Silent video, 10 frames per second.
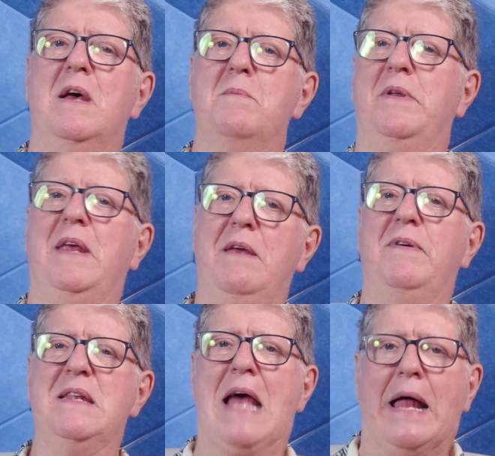but the E
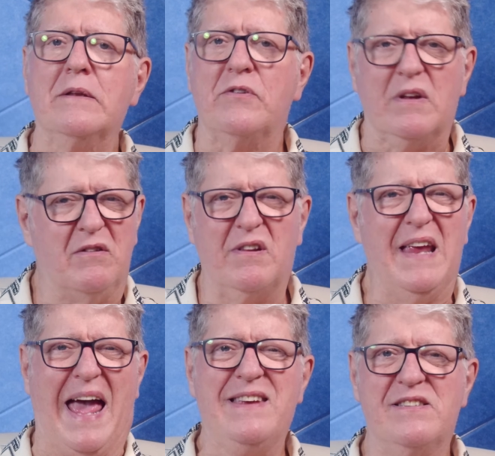V Dance, it's
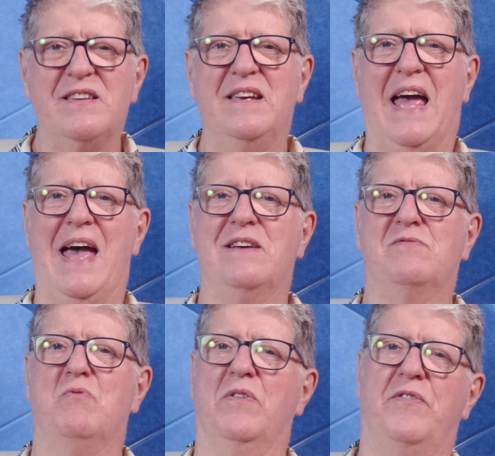the A C
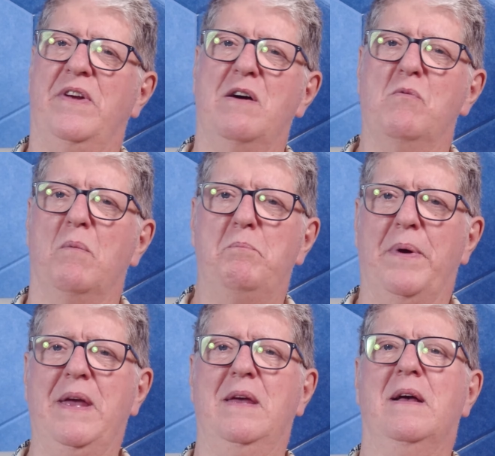S one three zero one
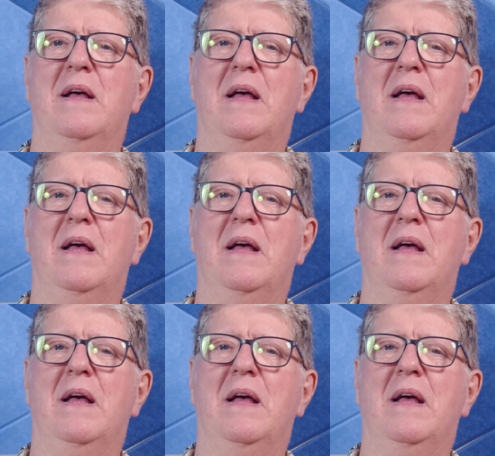B.